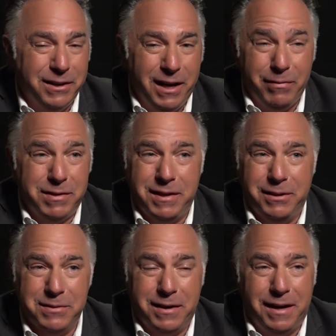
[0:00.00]
Haven't seen
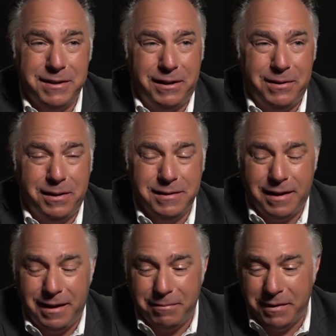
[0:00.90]
those guys in a long
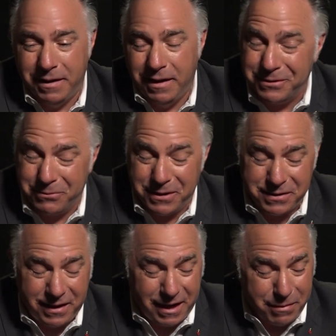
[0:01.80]
time. So once
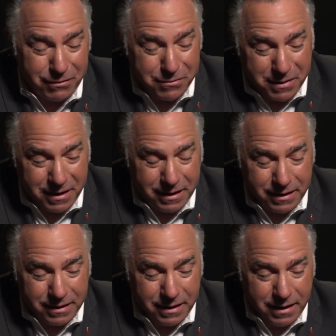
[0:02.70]
they come out from
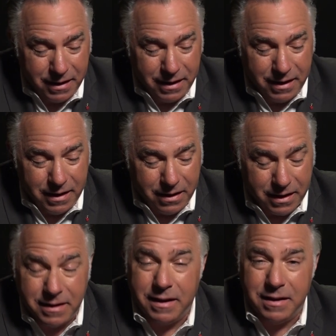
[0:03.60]
hiding, they're
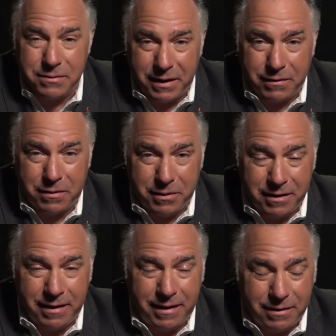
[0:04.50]
going to tell us we have
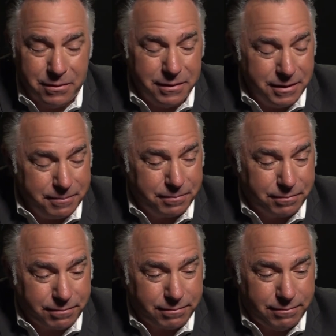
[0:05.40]
communion in the hand only.
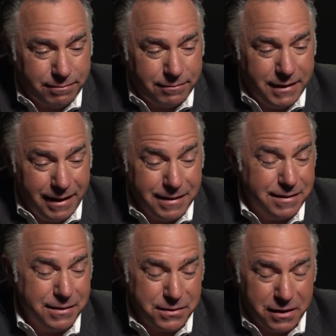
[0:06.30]
And this
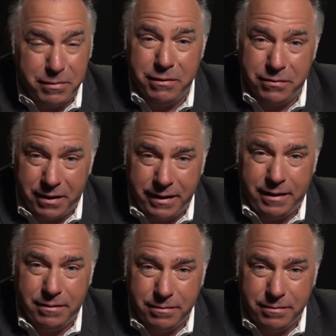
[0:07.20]
is just going to be funny.